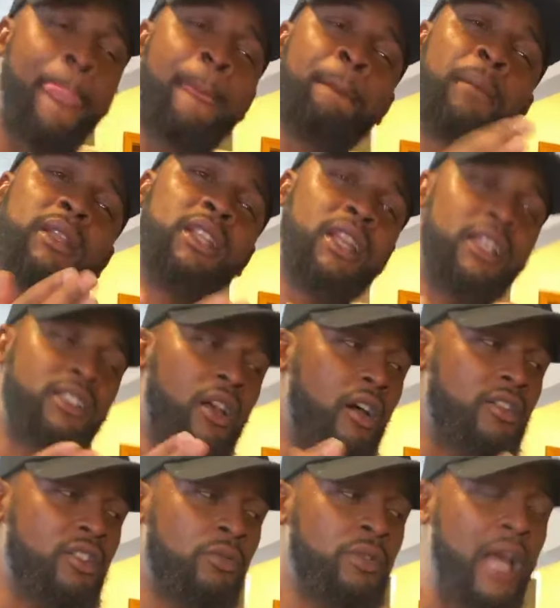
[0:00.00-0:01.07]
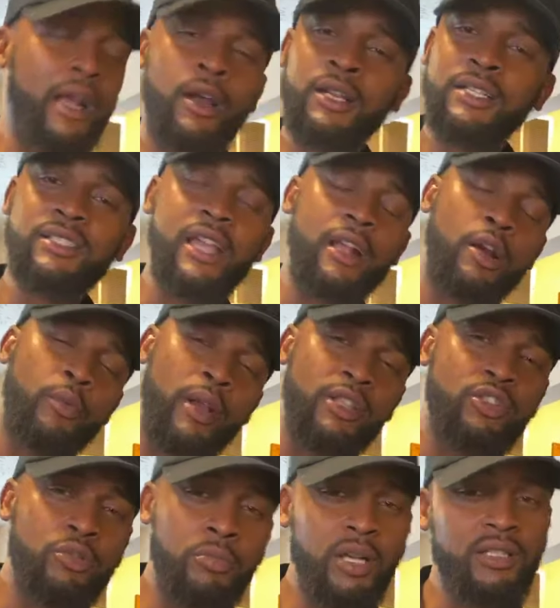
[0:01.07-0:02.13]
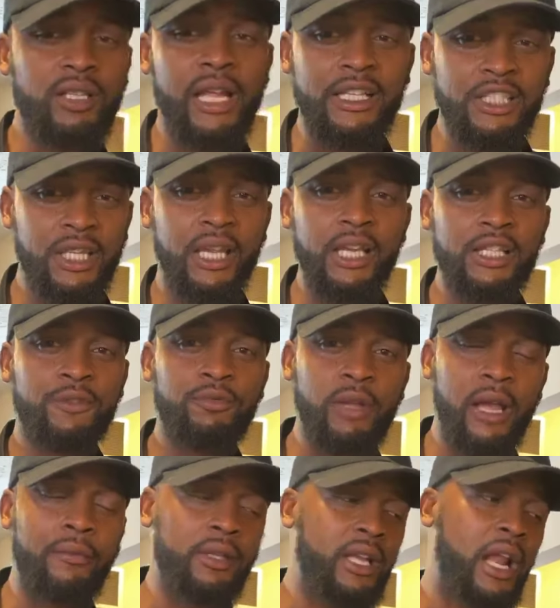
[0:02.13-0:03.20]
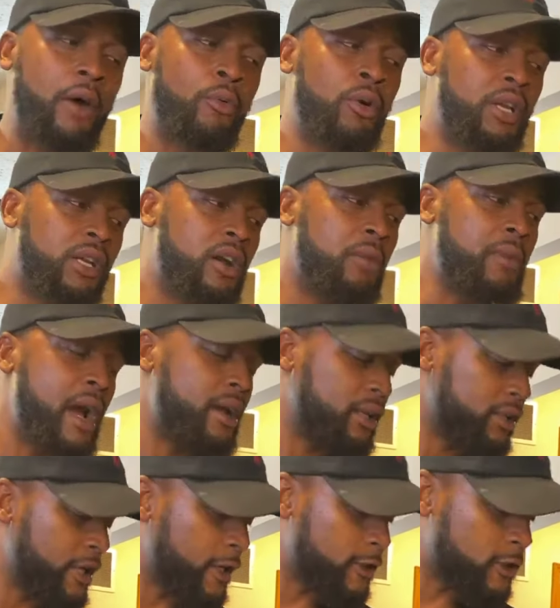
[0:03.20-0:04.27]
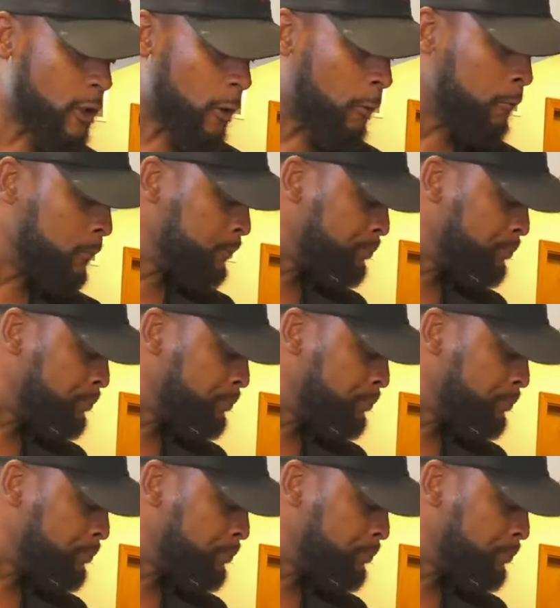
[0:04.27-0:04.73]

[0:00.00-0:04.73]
but then it's also not going to take away too much of that cheese flavor that I want to come out of there. So